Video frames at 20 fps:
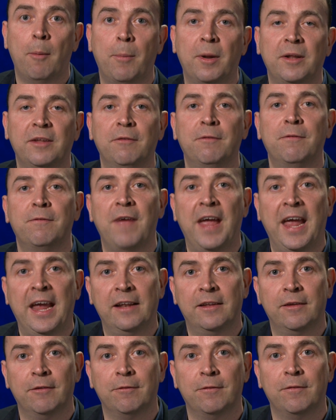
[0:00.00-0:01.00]
but
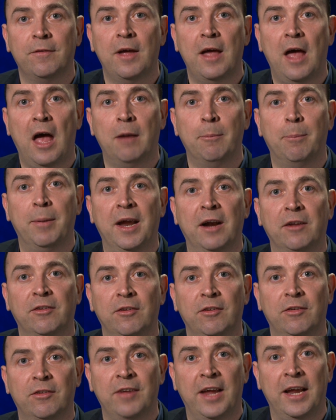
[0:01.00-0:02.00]
effective and
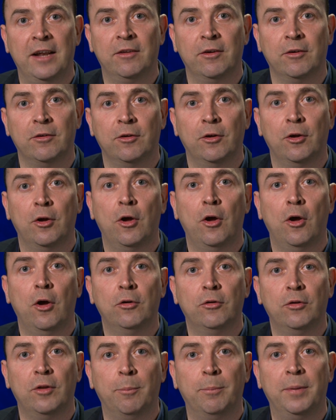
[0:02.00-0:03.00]
person-centred
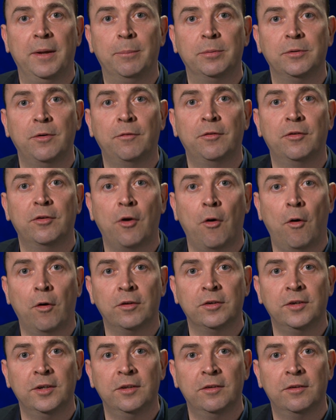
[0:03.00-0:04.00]
to the people of
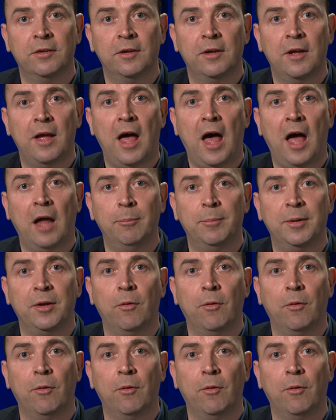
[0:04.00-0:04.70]
Scotland and